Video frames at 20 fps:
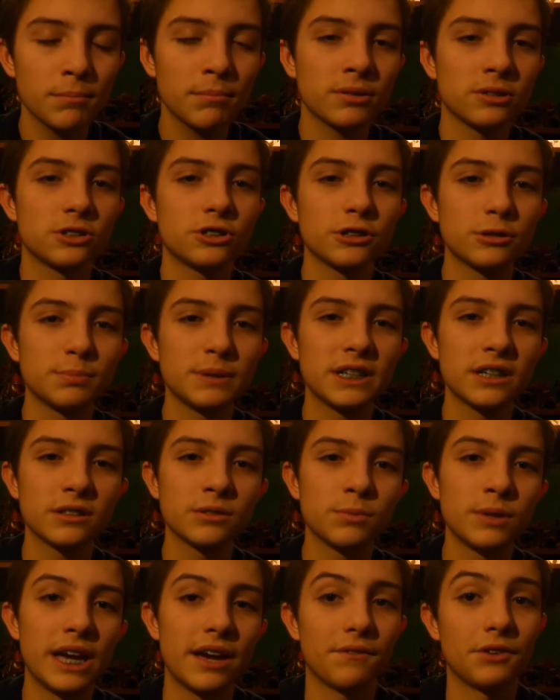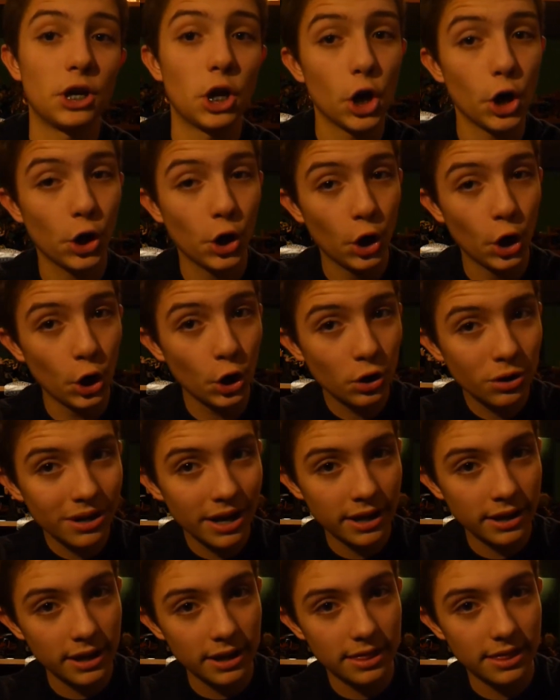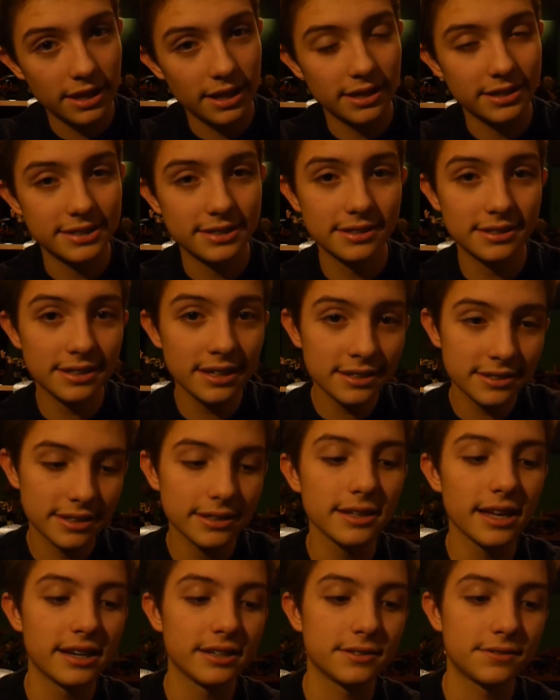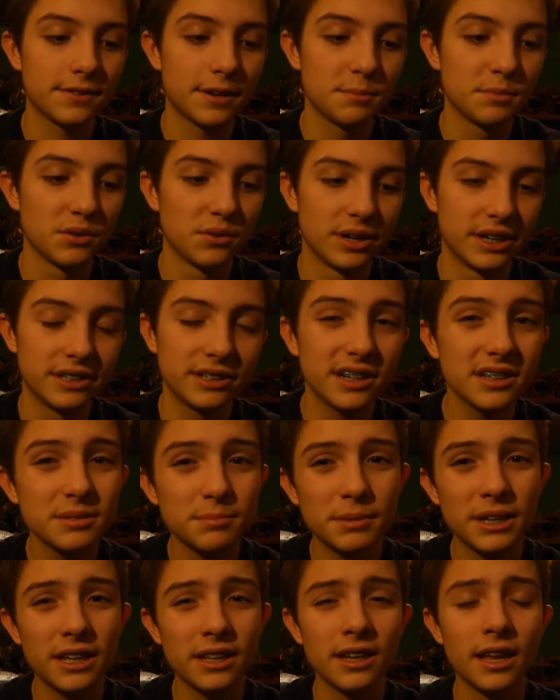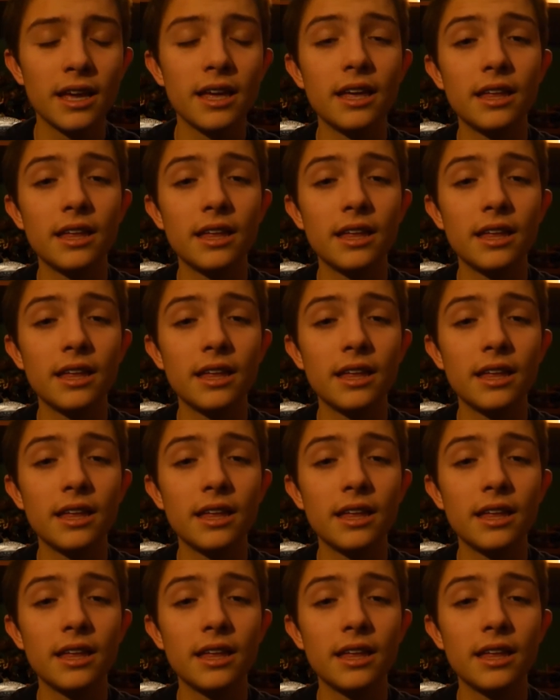but just because we haven't heard anything since last February doesn't mean